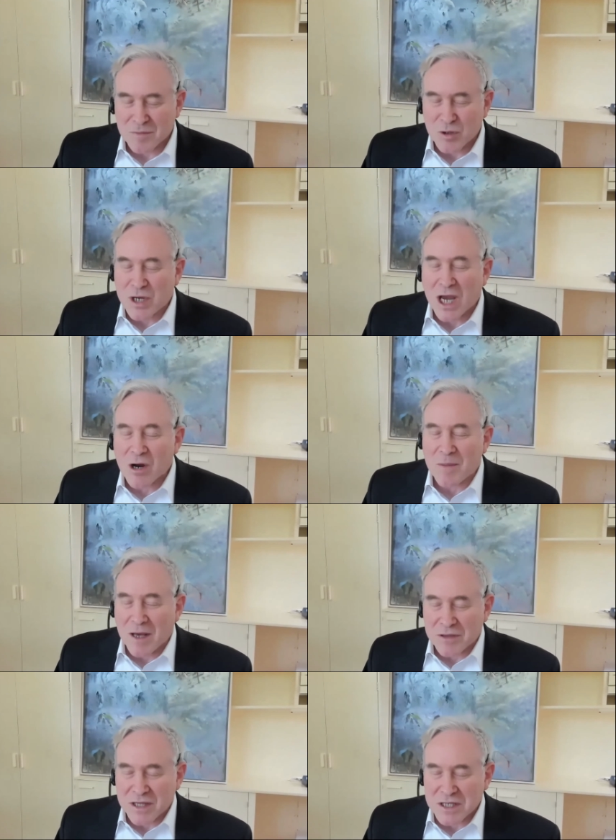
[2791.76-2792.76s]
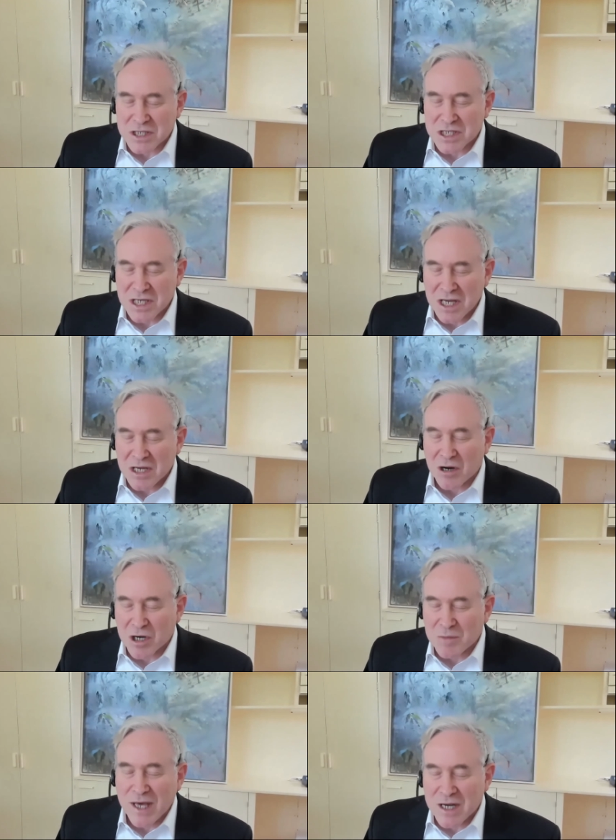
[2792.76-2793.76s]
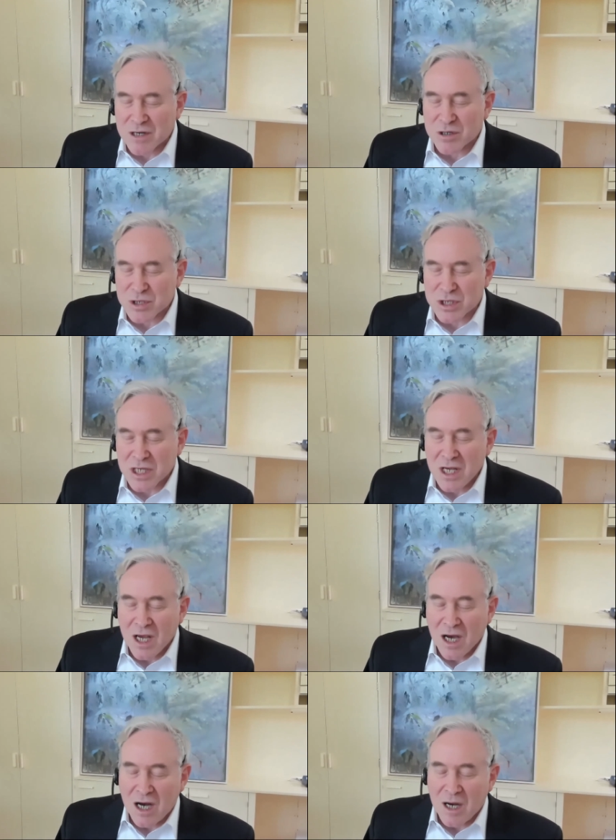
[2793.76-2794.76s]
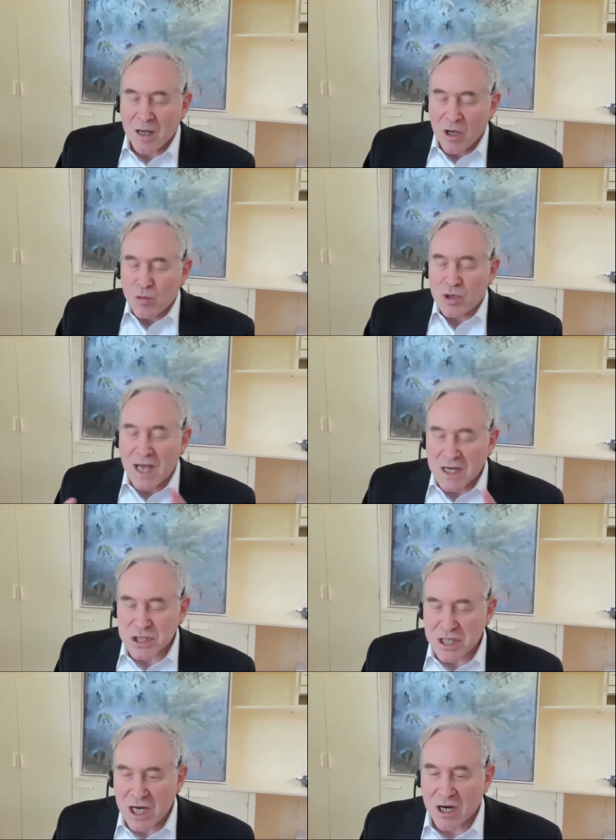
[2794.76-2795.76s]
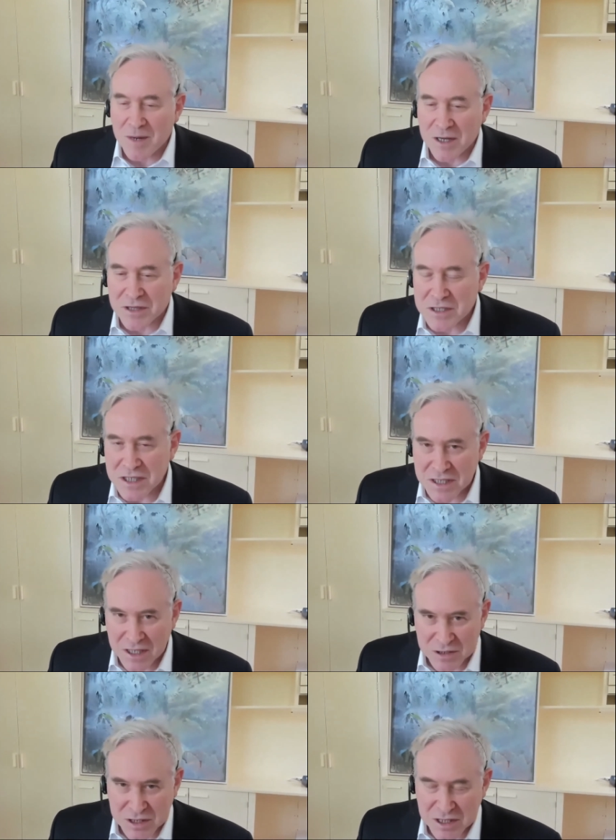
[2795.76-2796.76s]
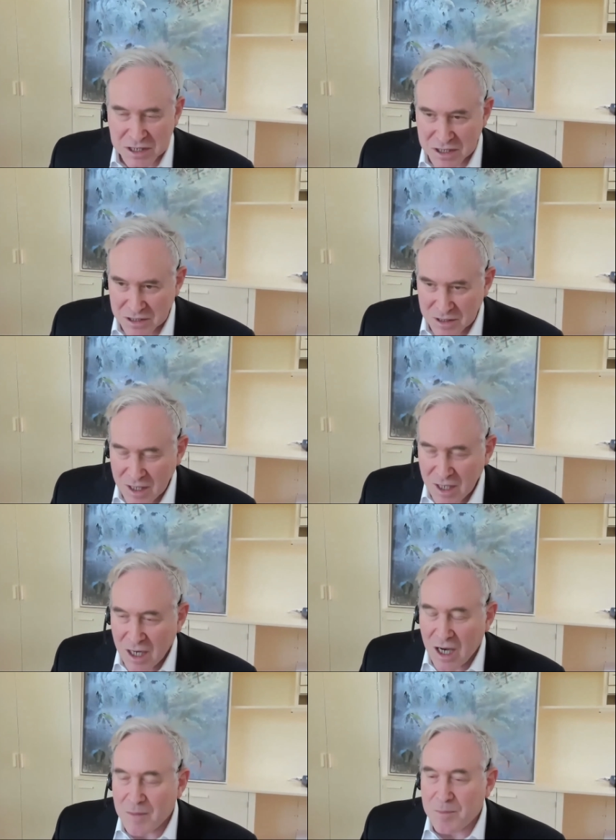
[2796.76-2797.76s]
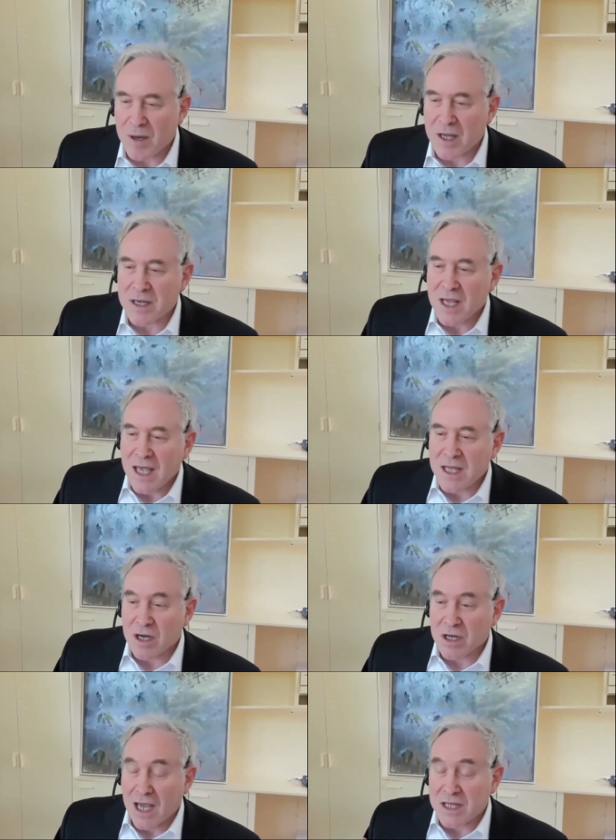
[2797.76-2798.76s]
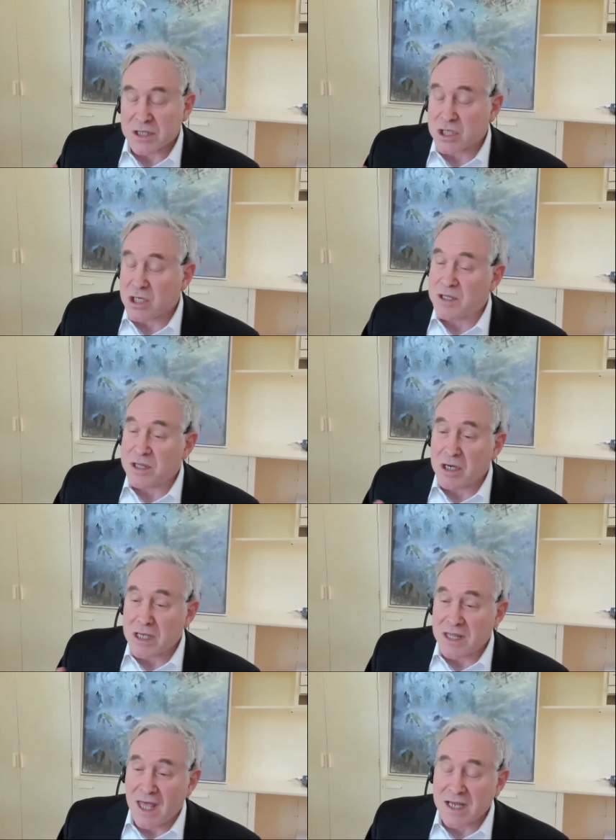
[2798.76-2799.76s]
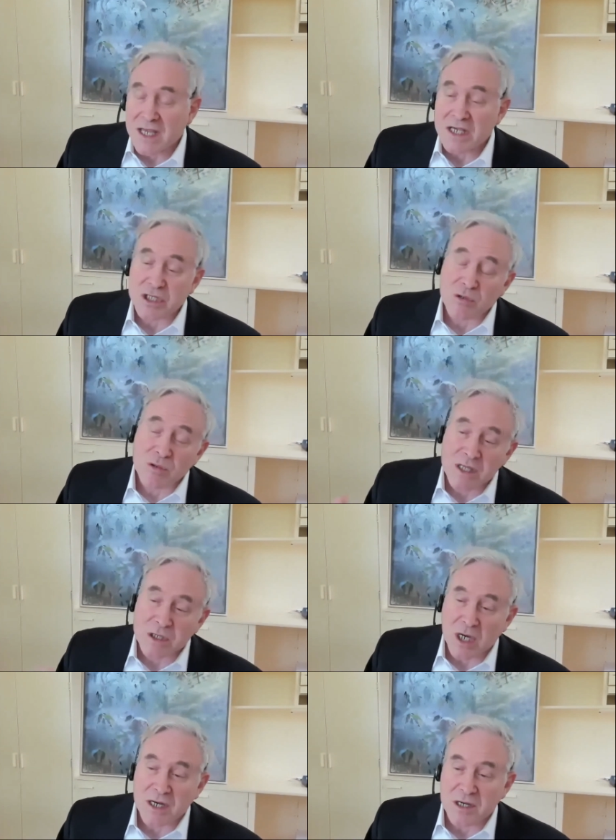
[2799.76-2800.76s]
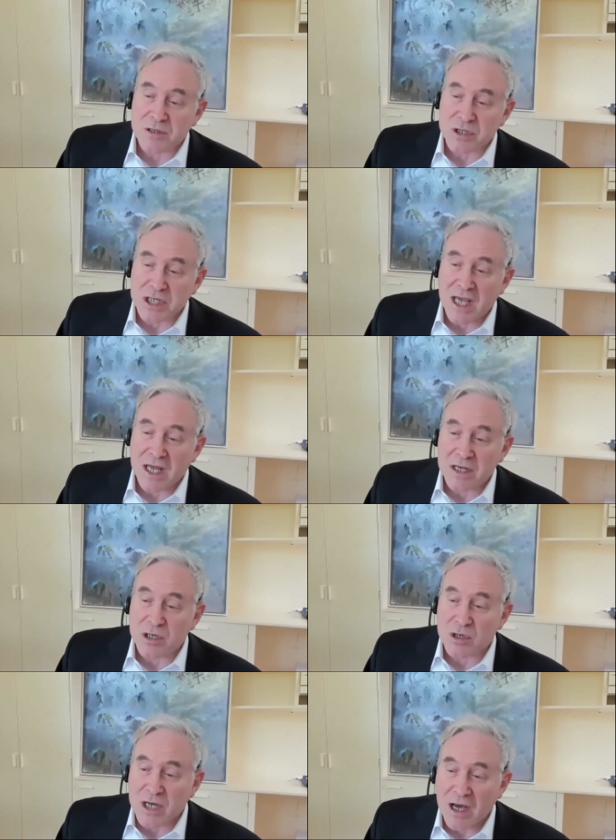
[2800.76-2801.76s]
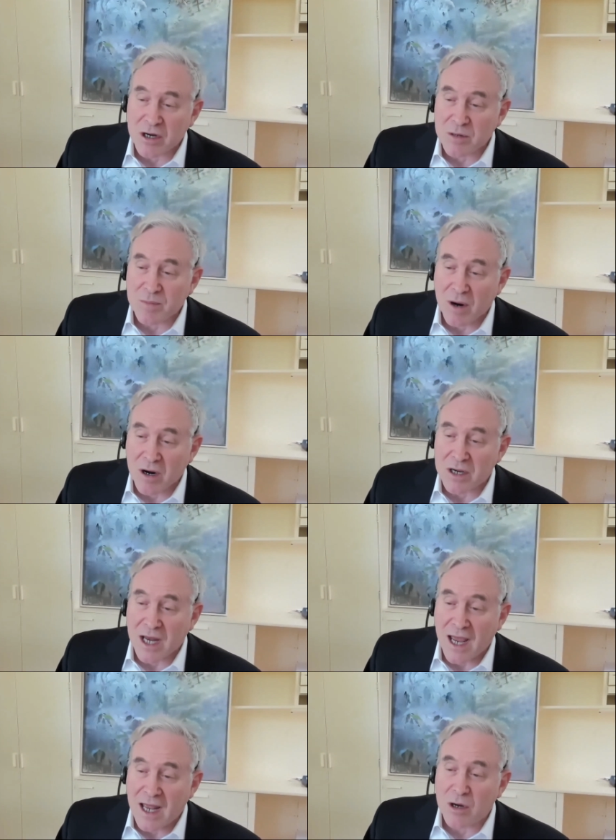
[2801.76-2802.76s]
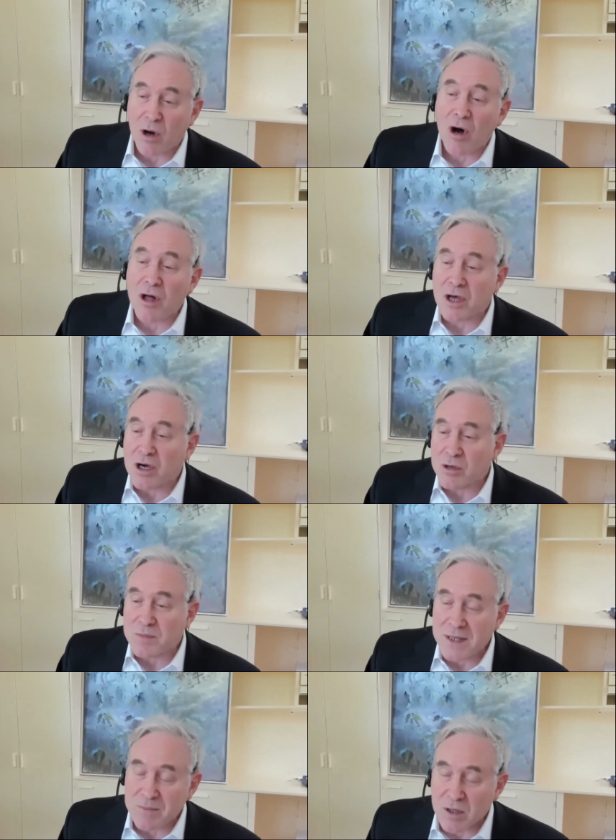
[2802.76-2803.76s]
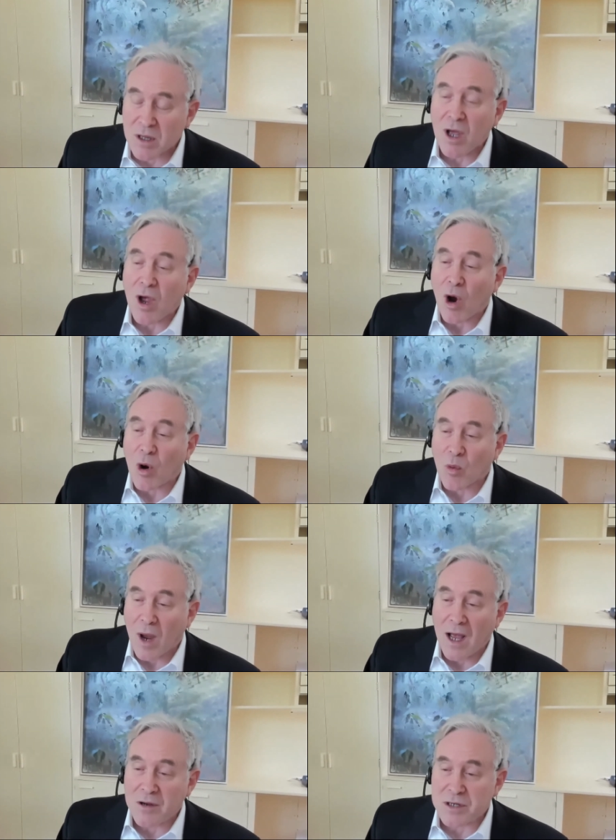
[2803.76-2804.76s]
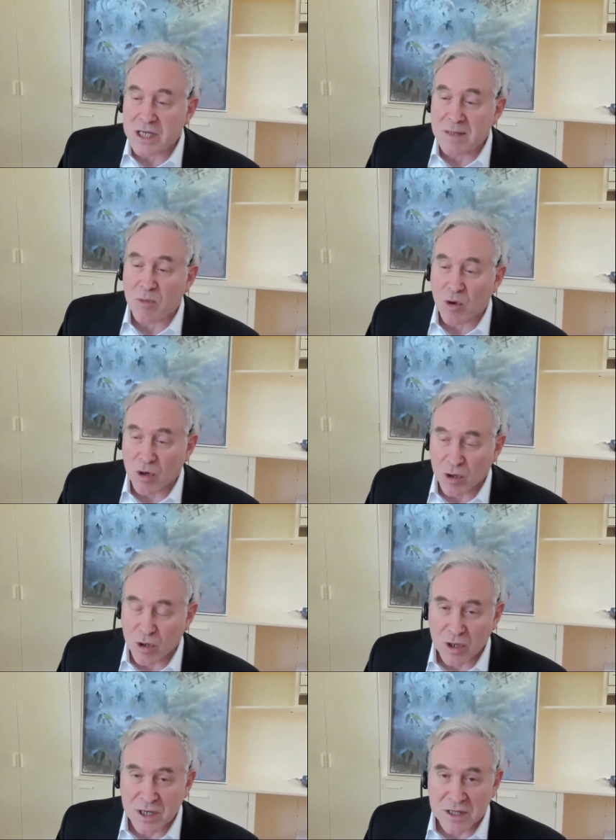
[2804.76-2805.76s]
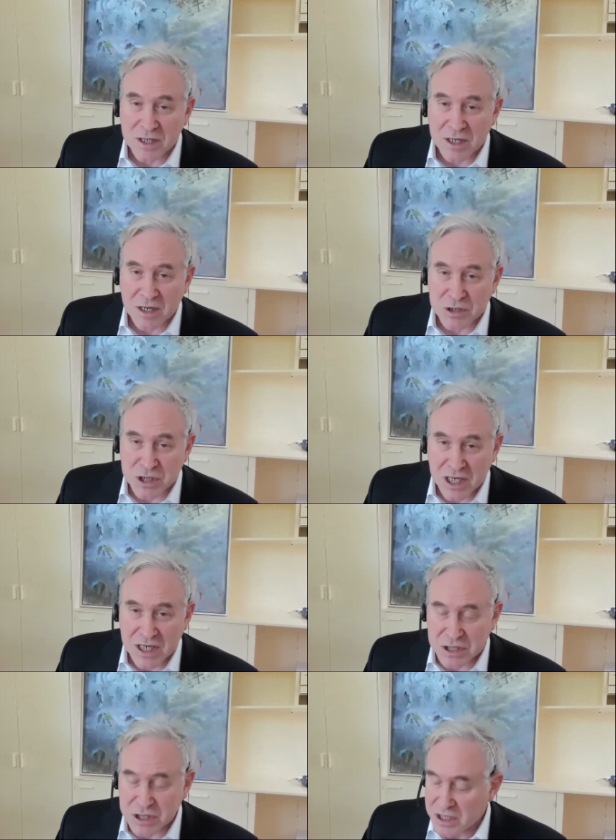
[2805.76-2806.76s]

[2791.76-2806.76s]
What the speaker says: care about this and are competitors would actually care about the details of the deal. But in that case, you're really trying to understand your counterpart and all the other people around him or her in the negotiation.